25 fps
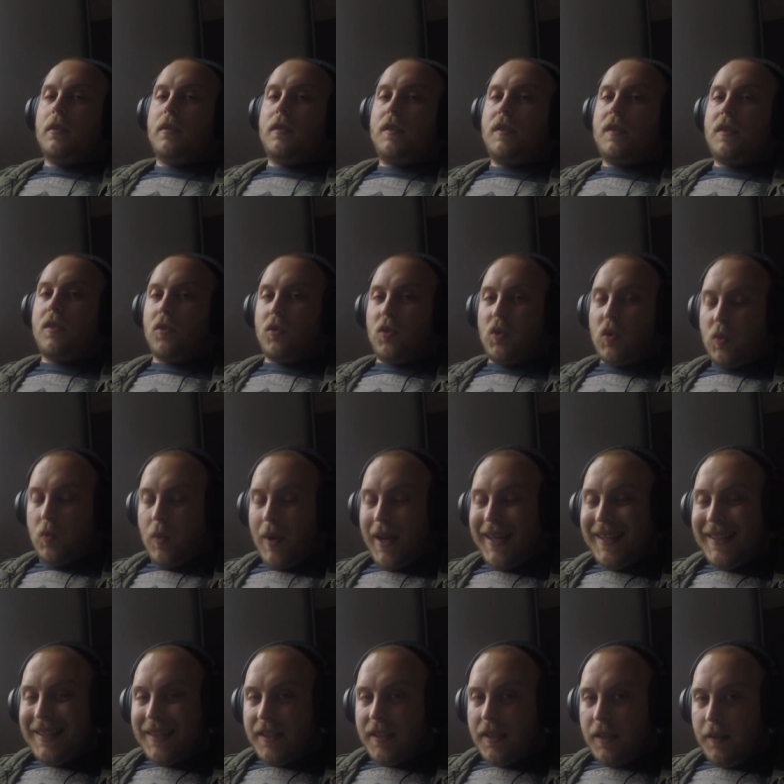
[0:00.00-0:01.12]
So
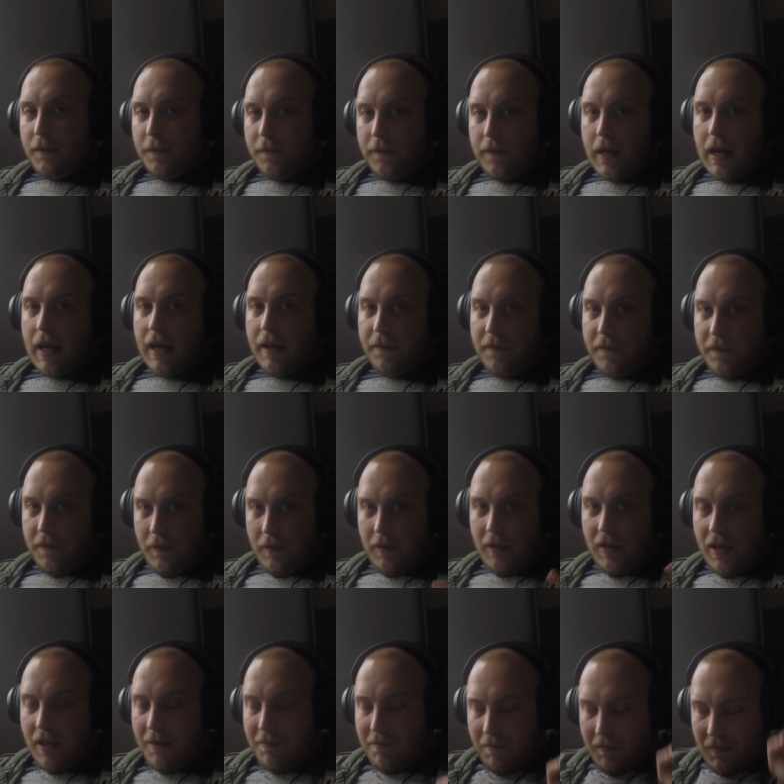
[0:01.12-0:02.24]
25.
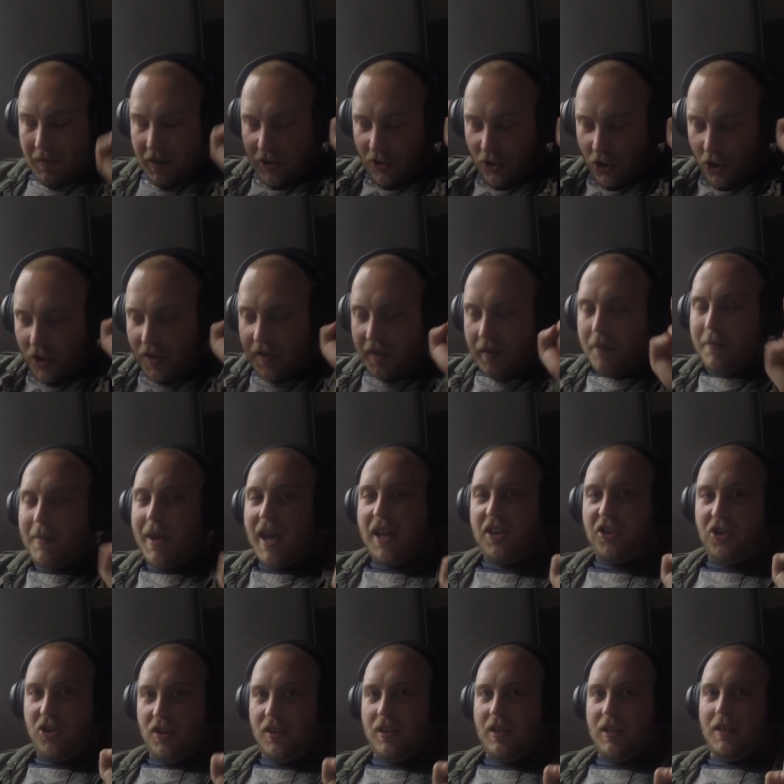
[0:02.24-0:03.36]
Just
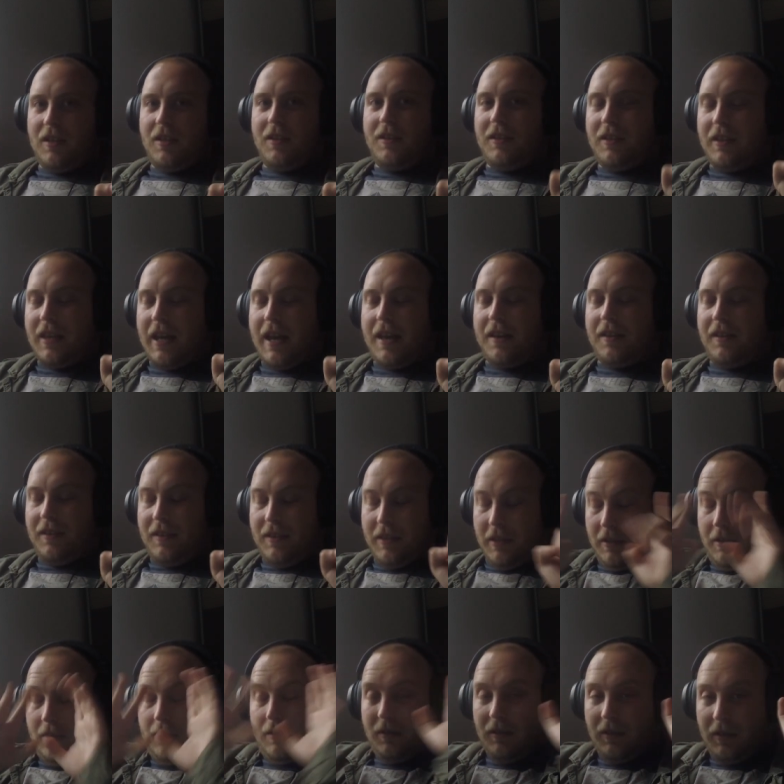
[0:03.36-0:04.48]
imagine
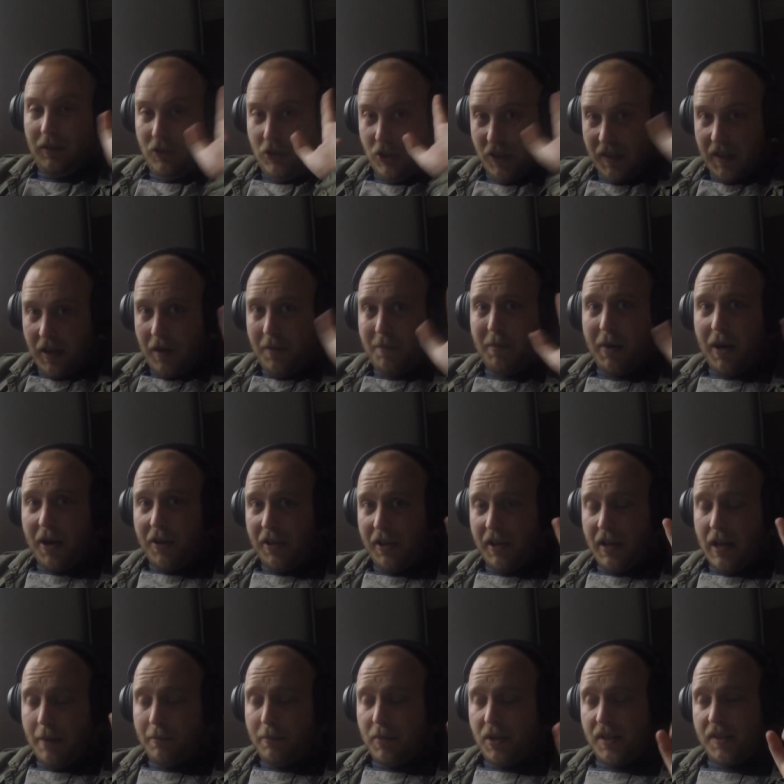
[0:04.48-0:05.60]
that. Just compare the
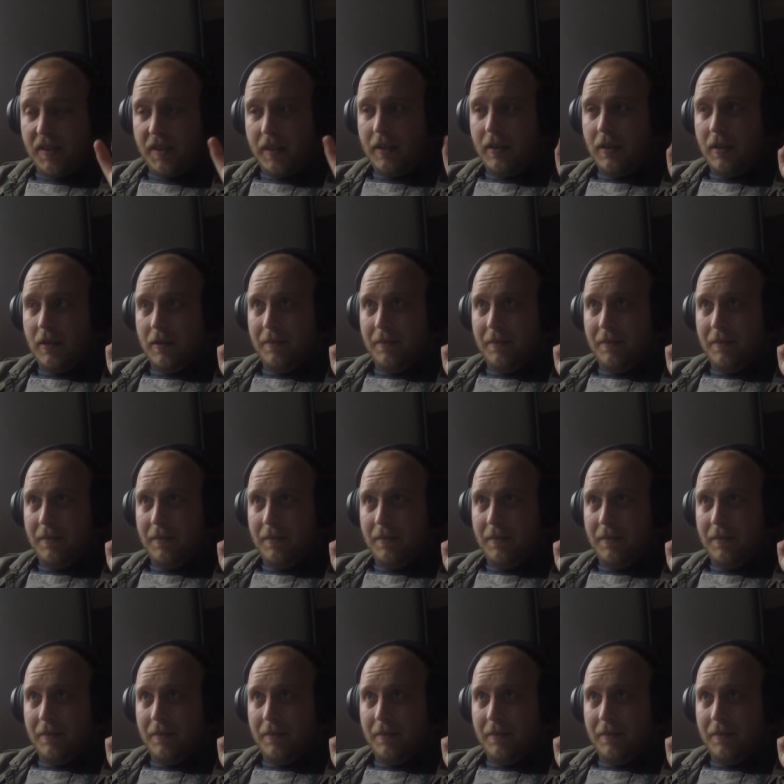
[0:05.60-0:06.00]
numbers.